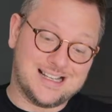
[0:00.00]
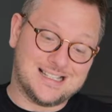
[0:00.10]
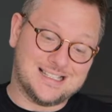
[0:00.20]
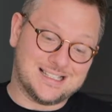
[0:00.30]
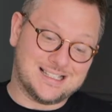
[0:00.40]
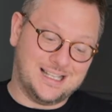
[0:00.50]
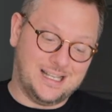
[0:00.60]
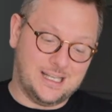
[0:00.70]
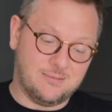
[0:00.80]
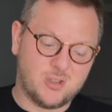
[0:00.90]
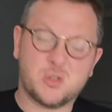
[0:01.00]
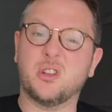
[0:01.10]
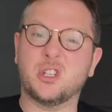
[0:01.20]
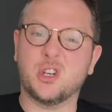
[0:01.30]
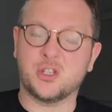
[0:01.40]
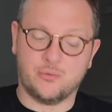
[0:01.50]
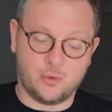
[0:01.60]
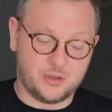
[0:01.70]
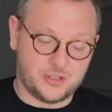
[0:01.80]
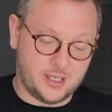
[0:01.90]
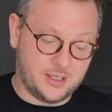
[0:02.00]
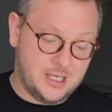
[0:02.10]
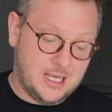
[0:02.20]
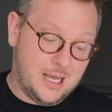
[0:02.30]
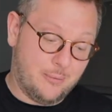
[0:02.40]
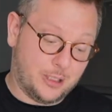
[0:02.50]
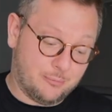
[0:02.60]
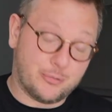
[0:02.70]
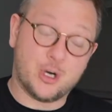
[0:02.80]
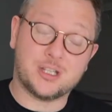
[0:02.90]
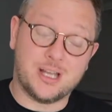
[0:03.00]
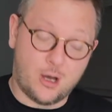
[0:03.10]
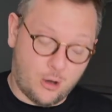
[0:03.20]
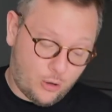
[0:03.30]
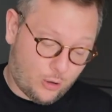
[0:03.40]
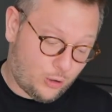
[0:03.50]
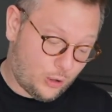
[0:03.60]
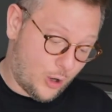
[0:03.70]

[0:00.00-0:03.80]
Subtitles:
nice and sticky, just with a touch of water. And we're going to brush that all